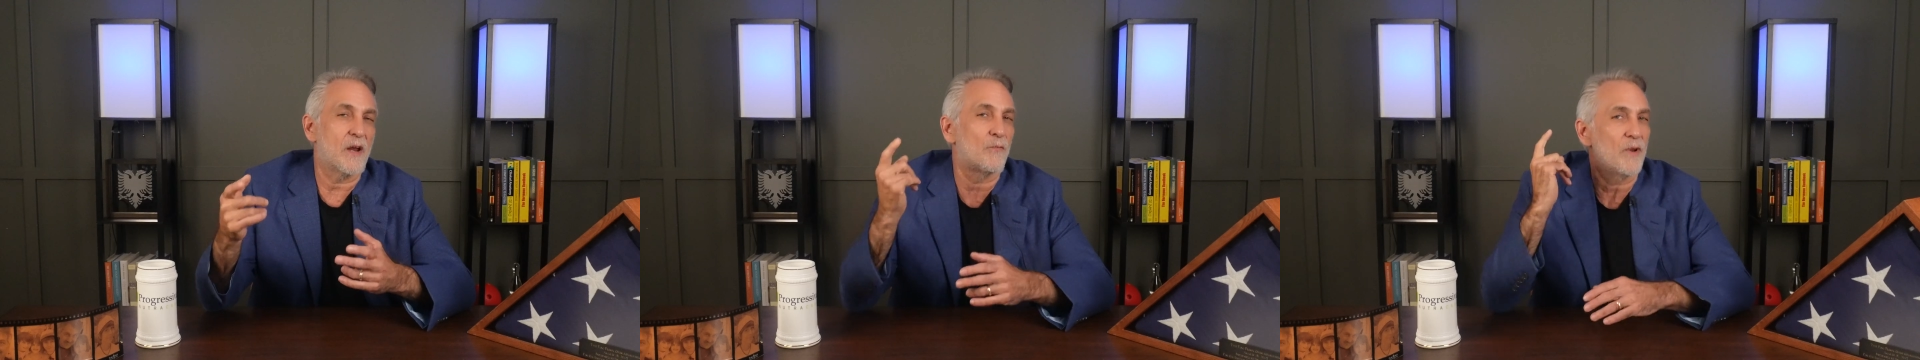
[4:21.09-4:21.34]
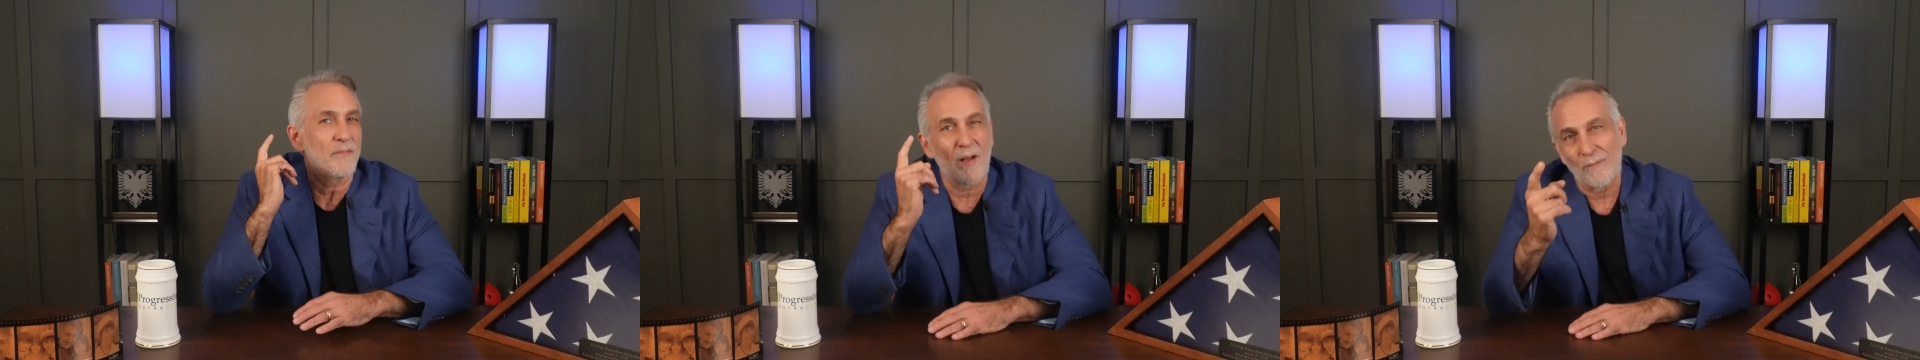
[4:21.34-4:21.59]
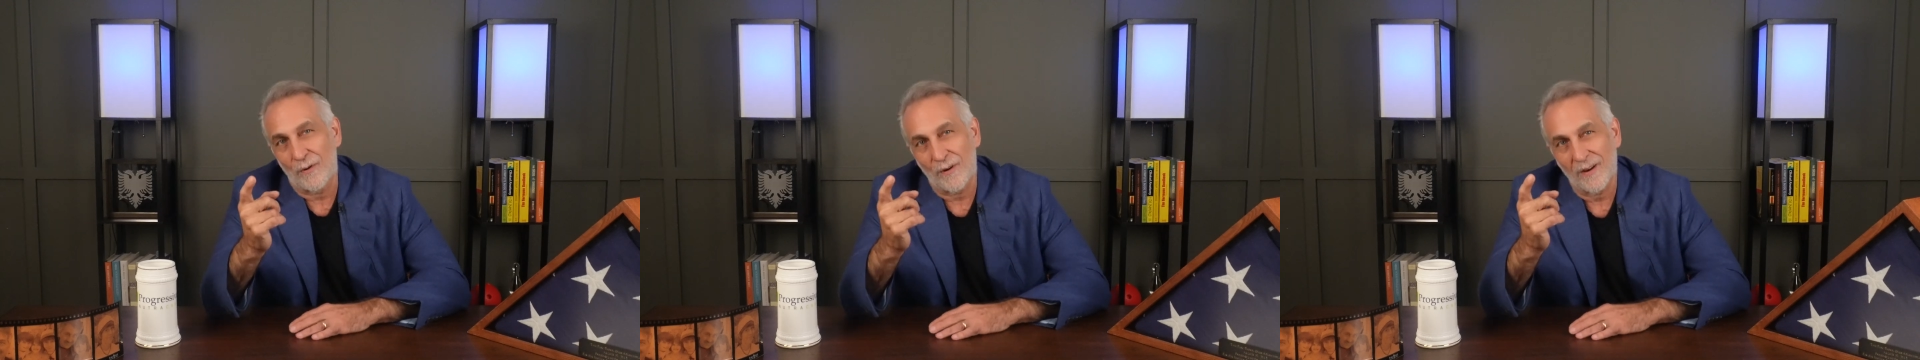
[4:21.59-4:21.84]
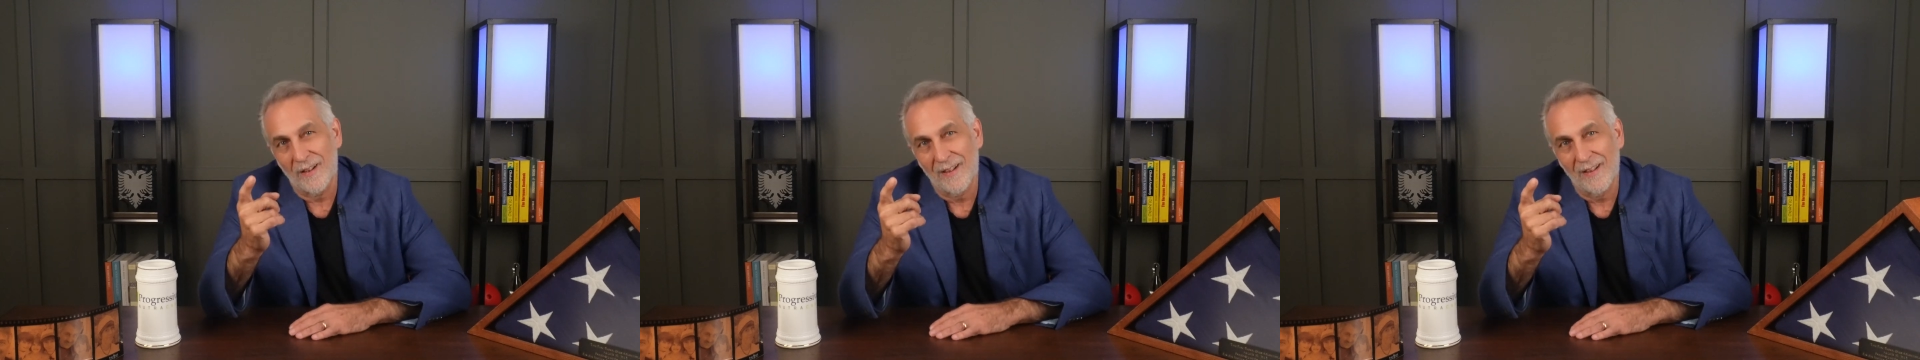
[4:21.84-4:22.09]
and
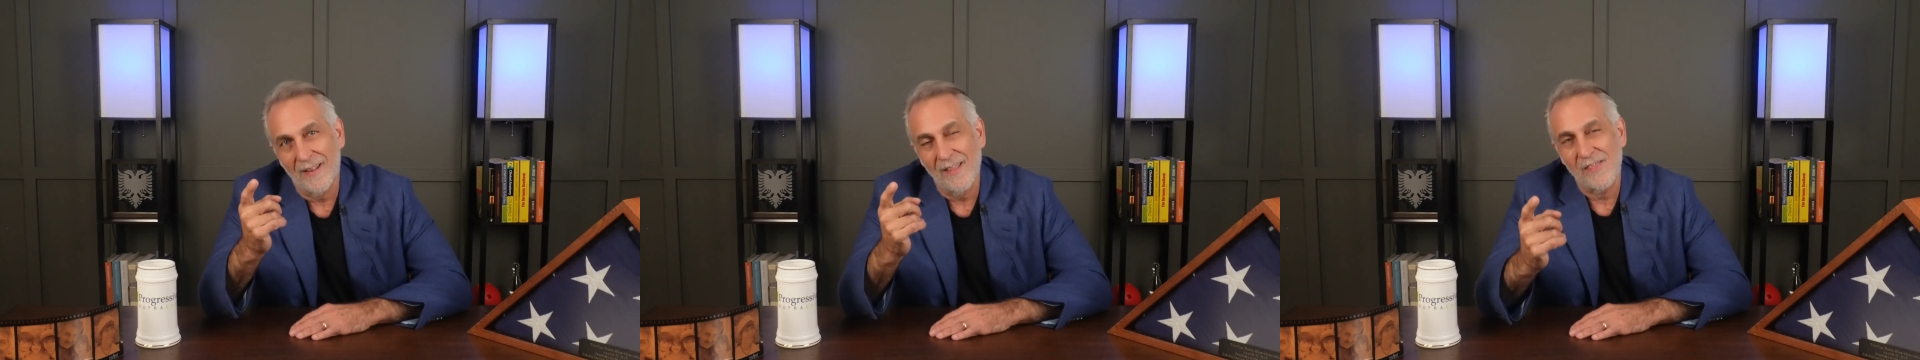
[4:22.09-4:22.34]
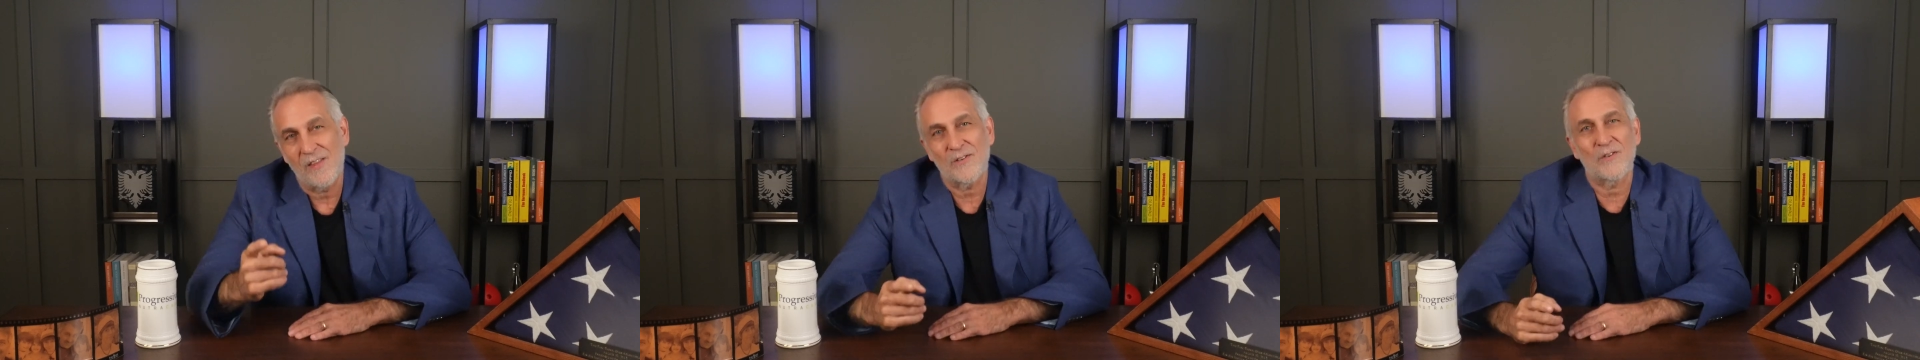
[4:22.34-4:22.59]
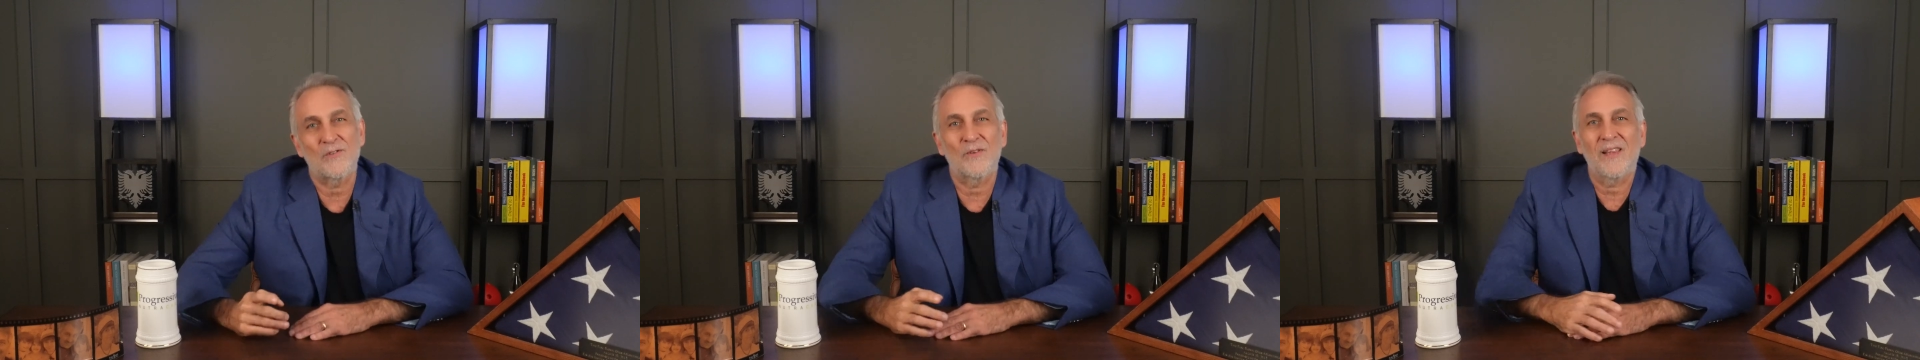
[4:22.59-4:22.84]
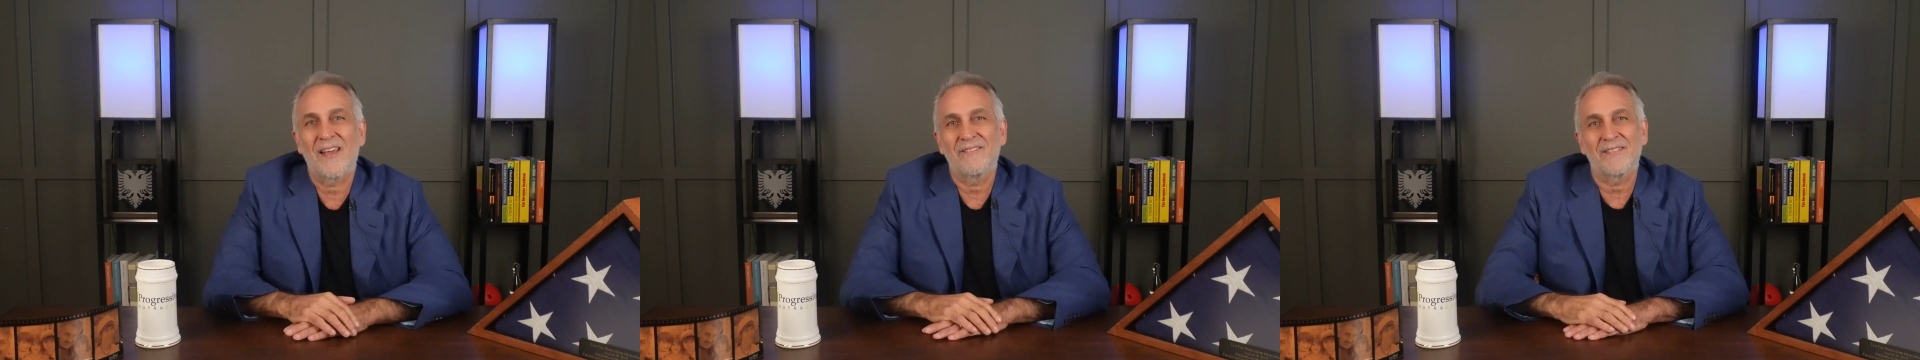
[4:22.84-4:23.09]
remember, this is your
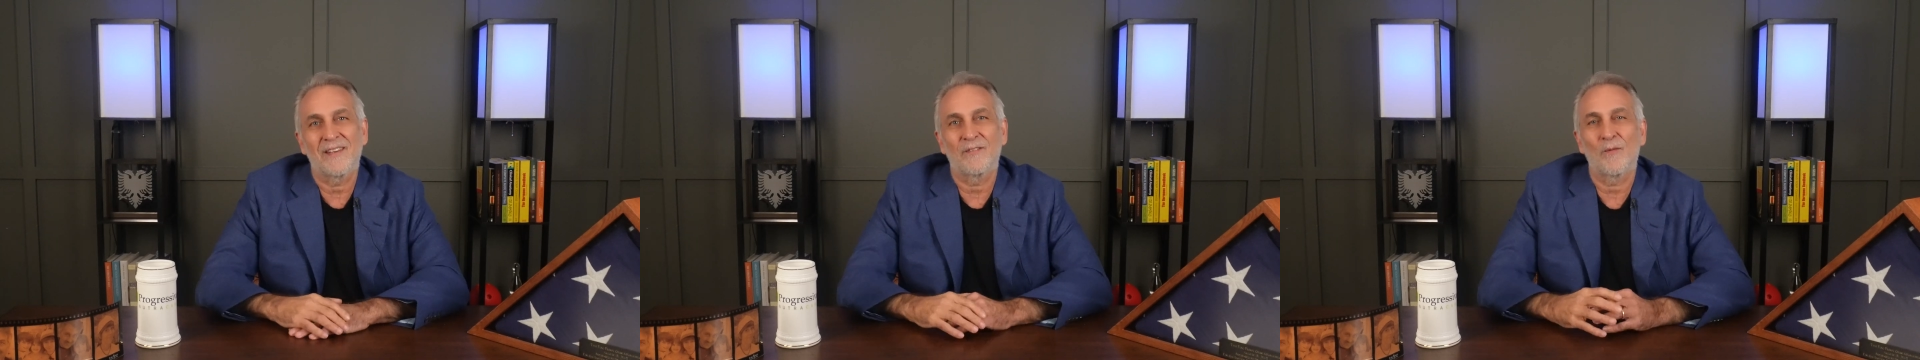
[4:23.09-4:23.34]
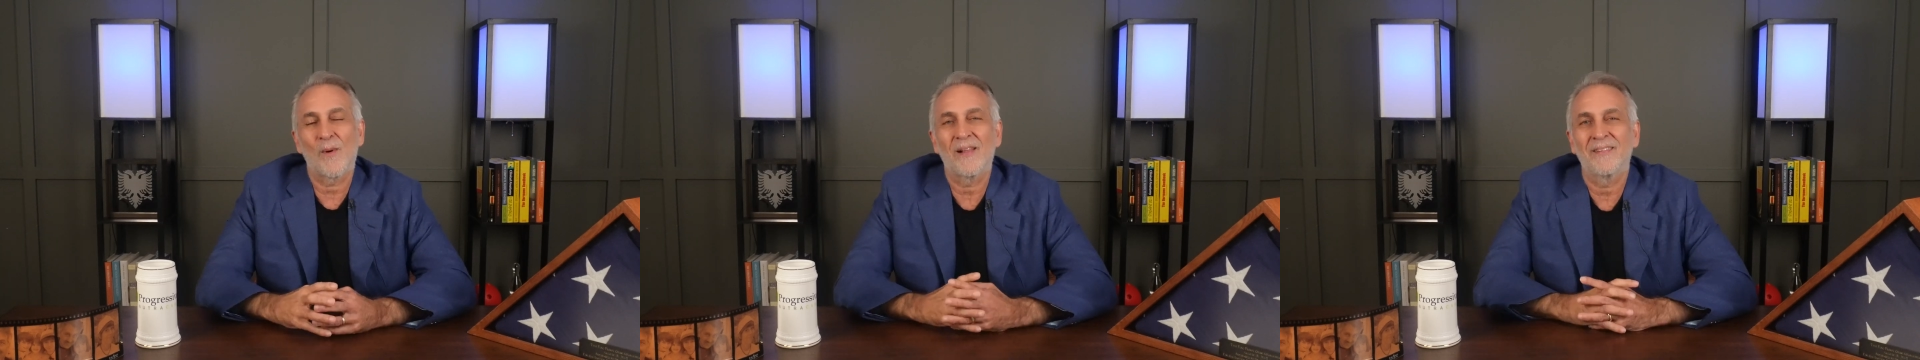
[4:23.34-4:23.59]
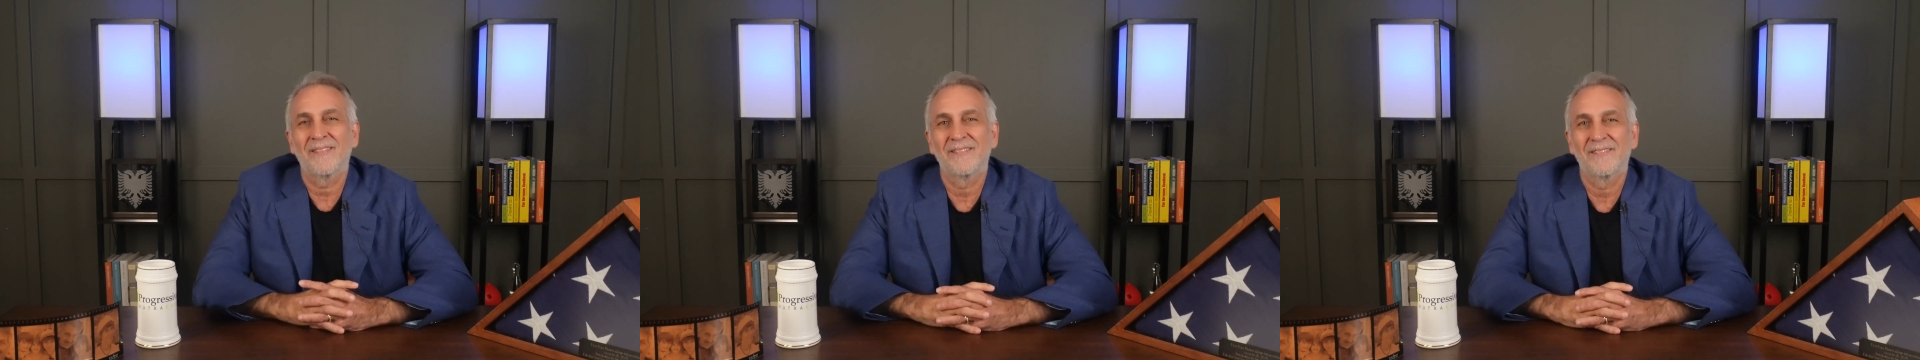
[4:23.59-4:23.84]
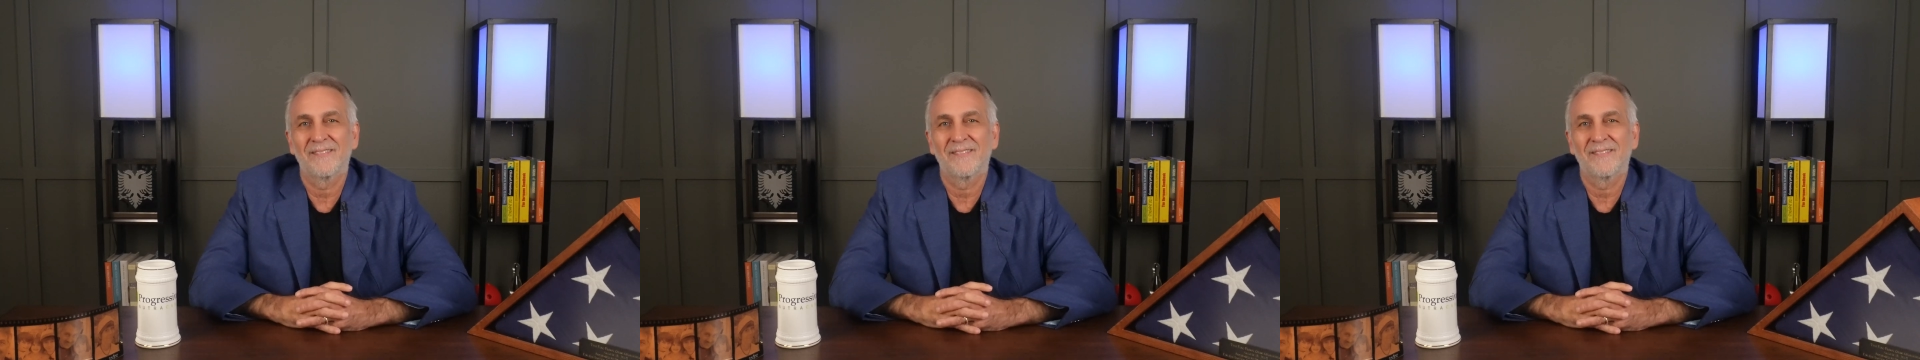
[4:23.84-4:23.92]
life, live it well.